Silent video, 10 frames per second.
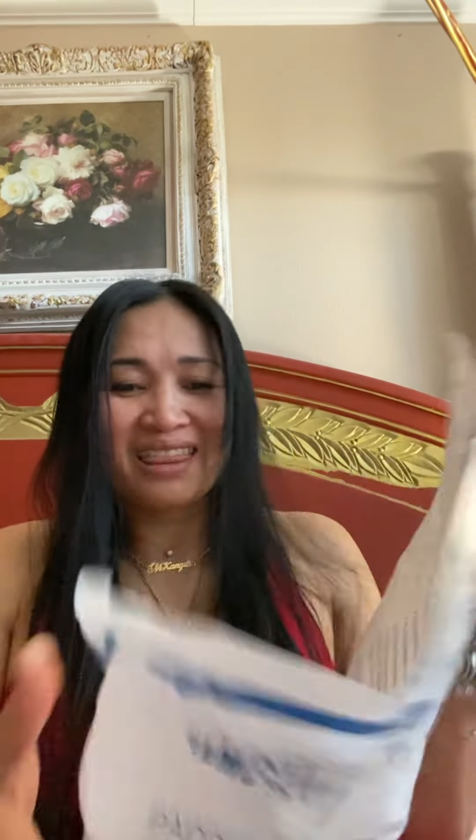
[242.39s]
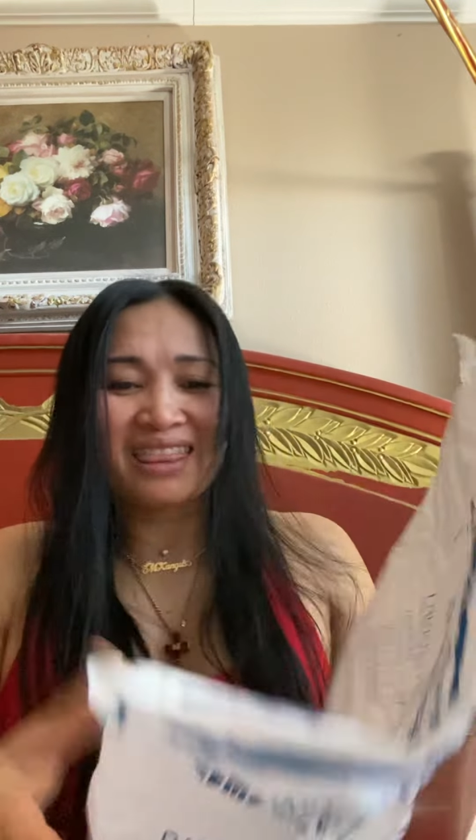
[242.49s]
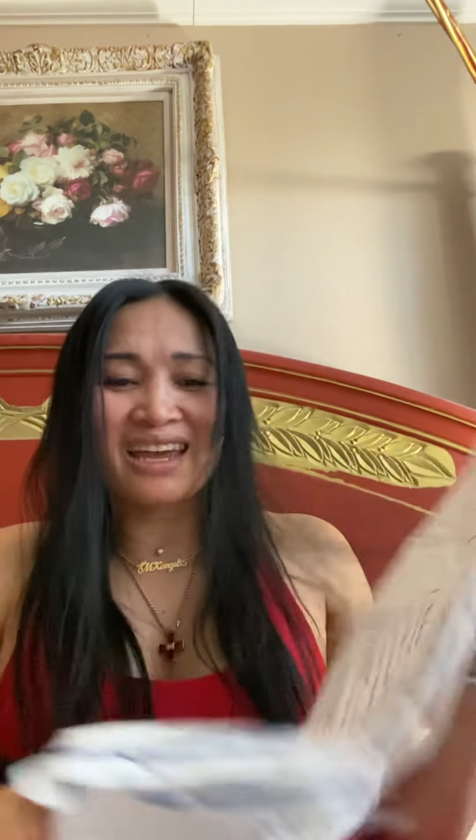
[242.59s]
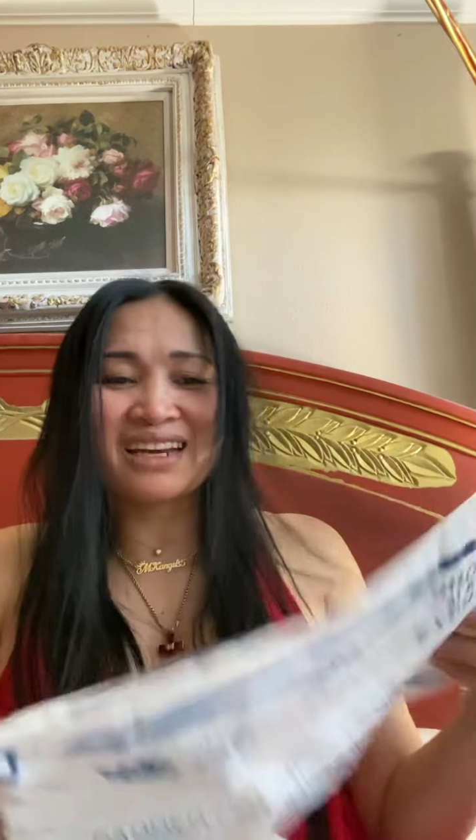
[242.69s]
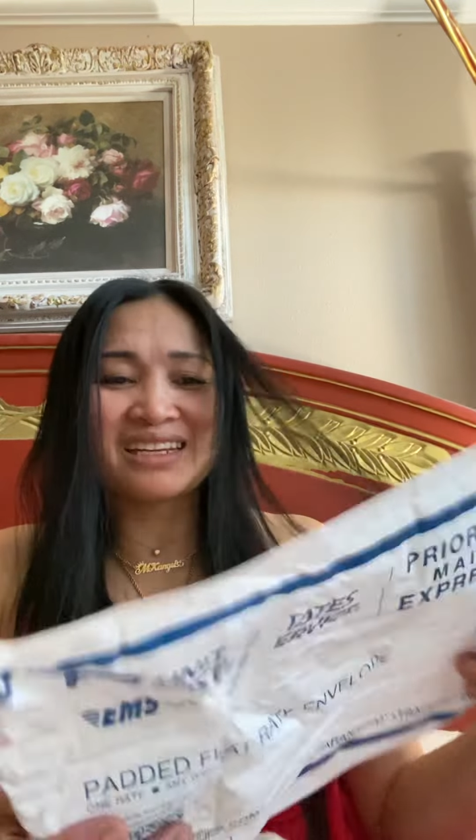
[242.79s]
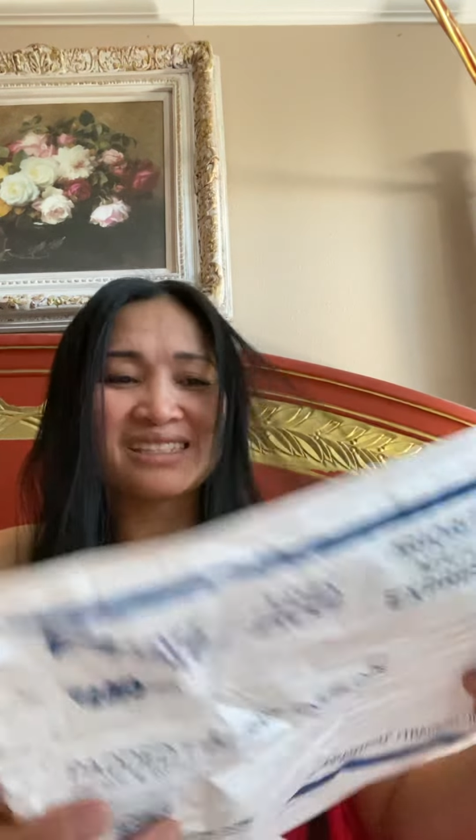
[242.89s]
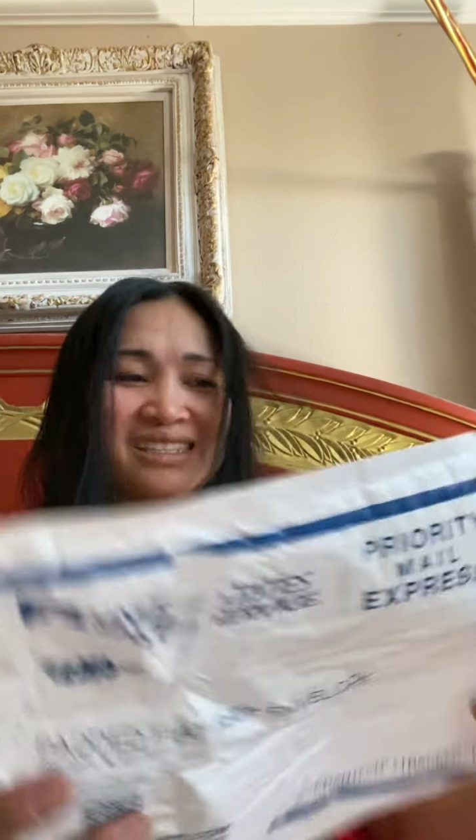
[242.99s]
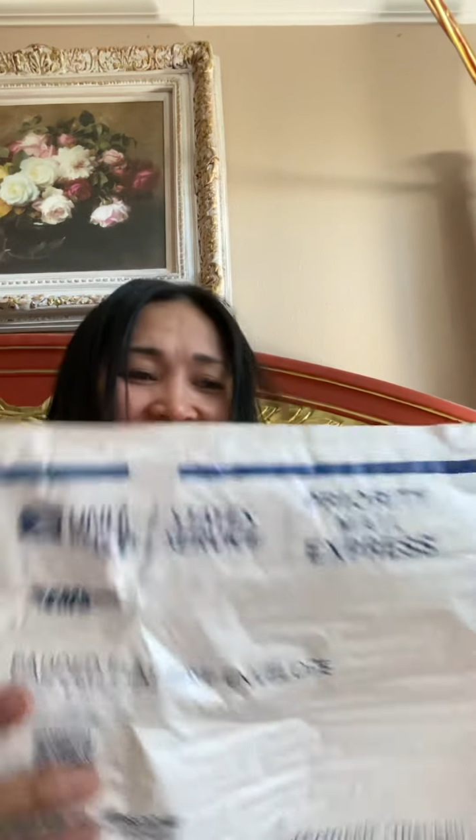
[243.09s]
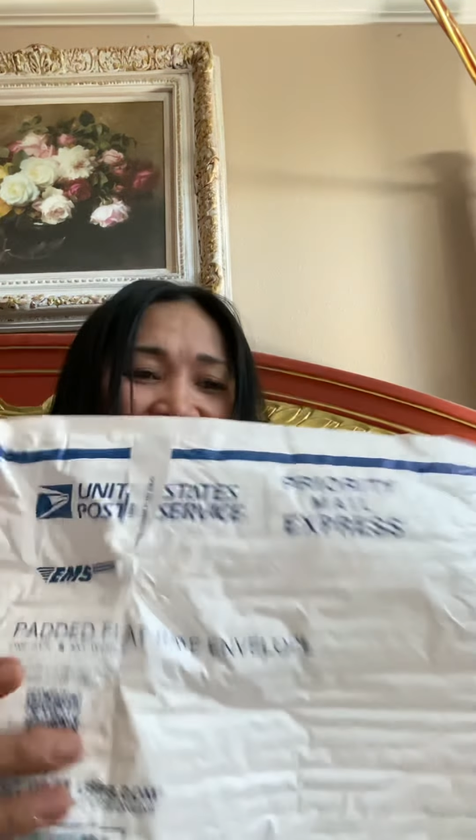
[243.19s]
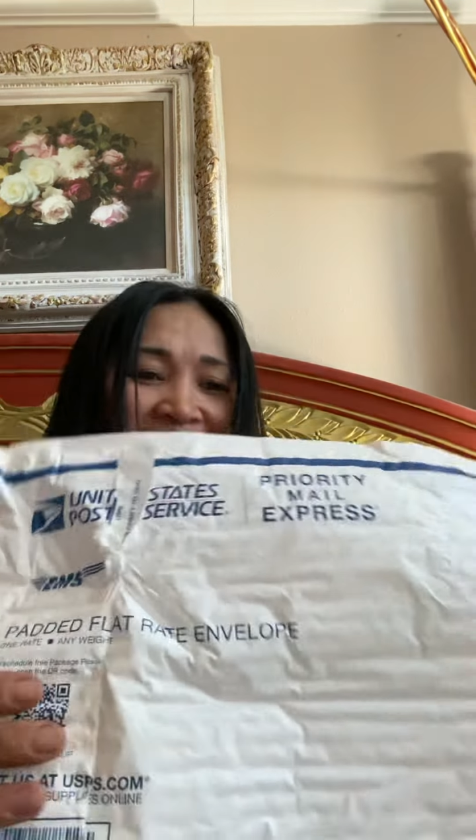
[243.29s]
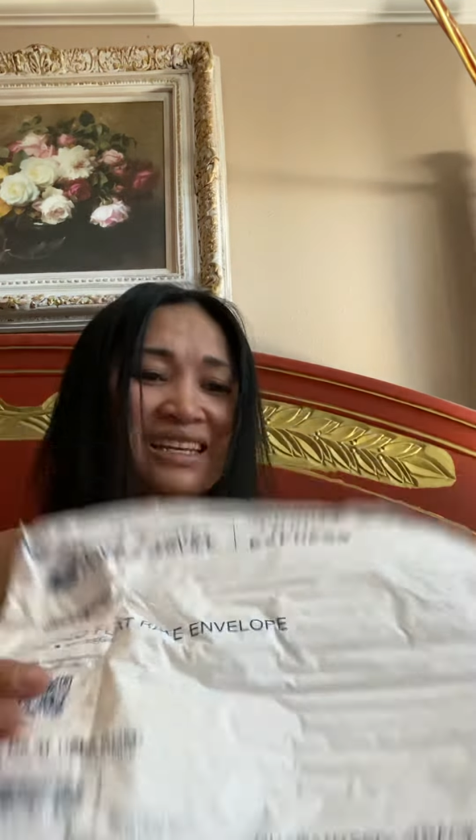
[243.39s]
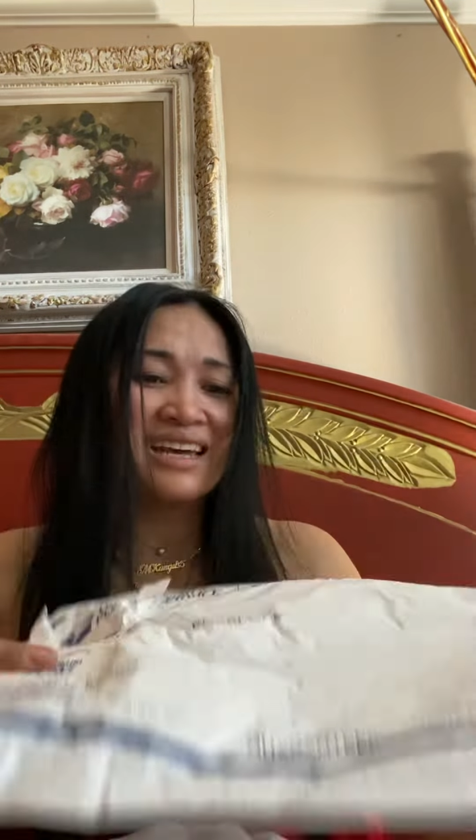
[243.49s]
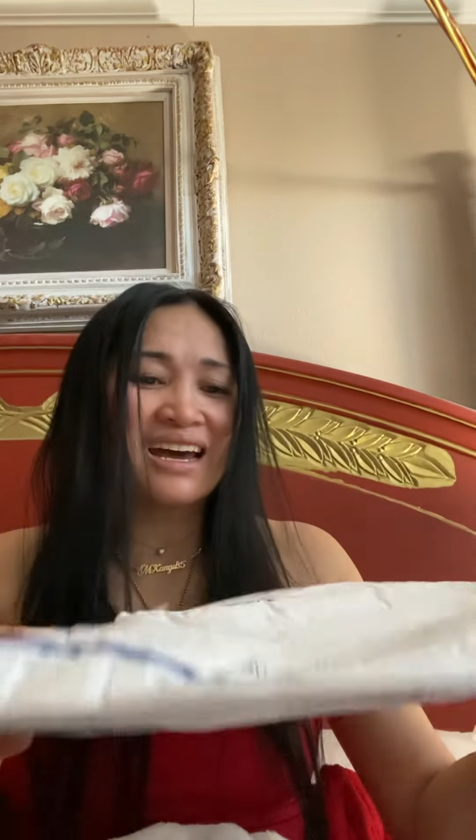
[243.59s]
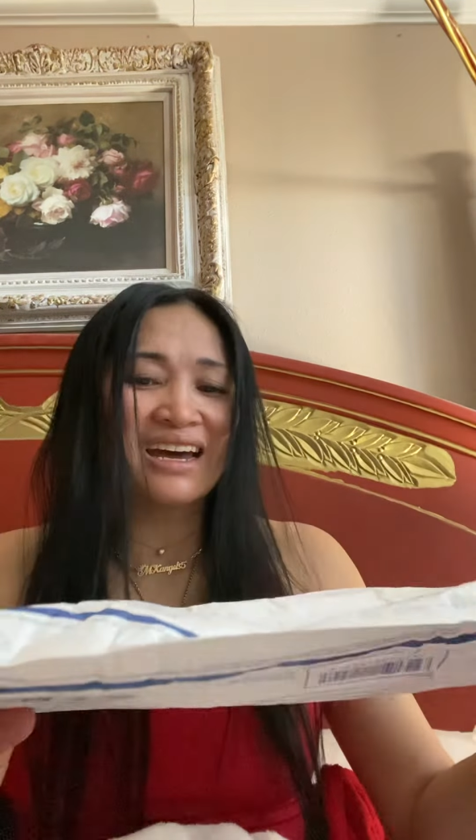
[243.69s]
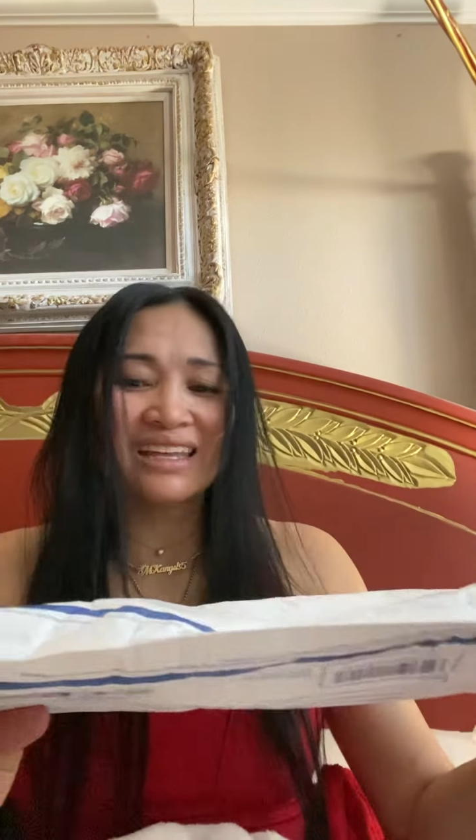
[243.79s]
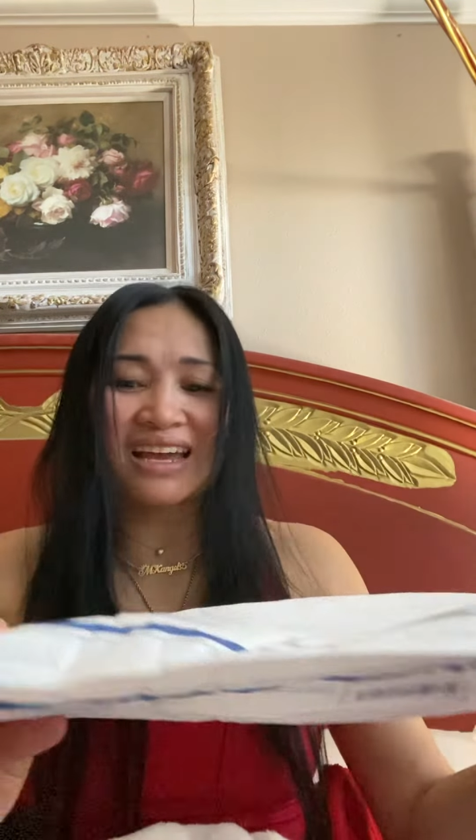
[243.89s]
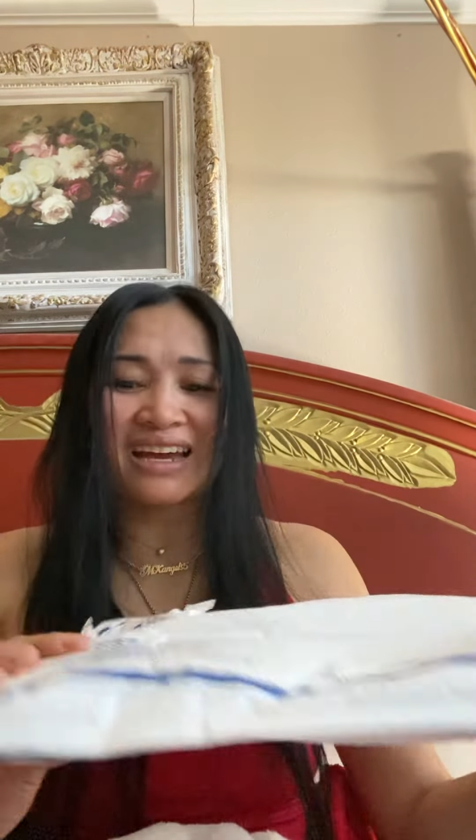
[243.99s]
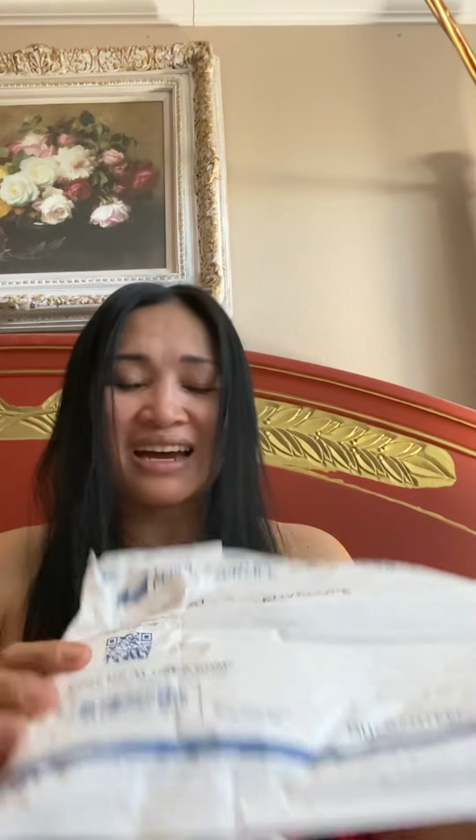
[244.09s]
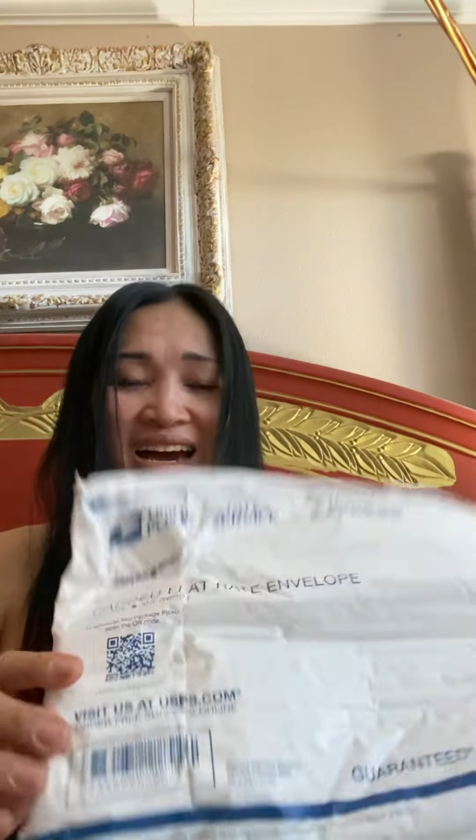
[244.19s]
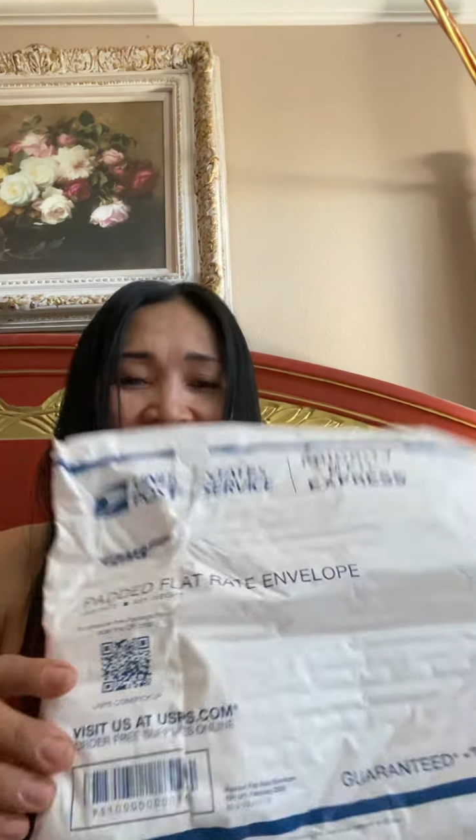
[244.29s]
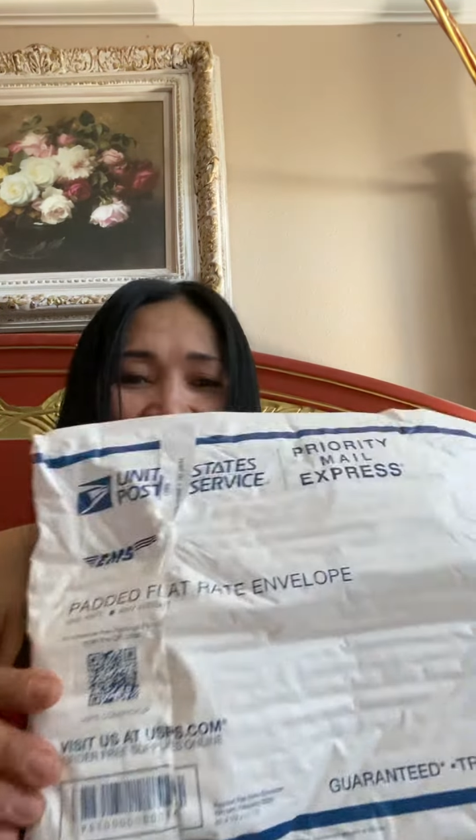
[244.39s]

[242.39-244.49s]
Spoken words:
think this is it, Dad. I got